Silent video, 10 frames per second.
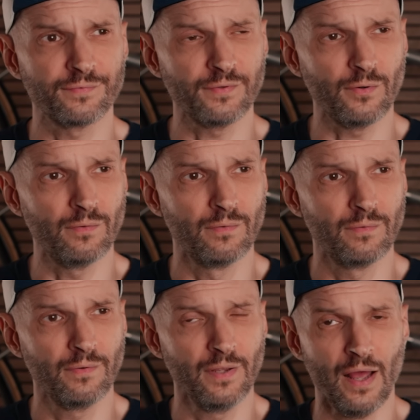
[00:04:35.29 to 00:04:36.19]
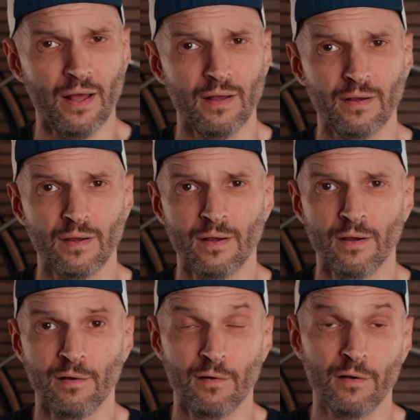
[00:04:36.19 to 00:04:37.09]
So yeah,
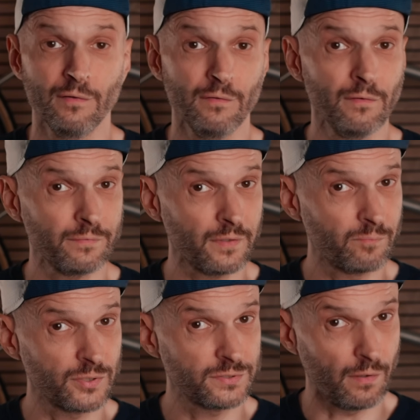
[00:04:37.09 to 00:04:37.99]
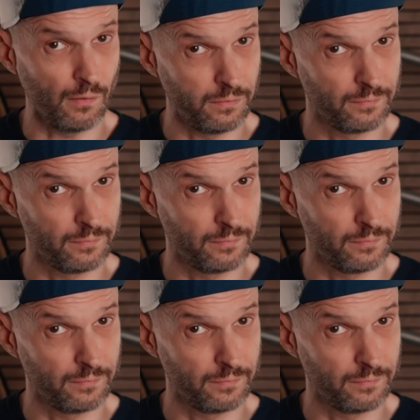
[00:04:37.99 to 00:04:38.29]
not that much at all.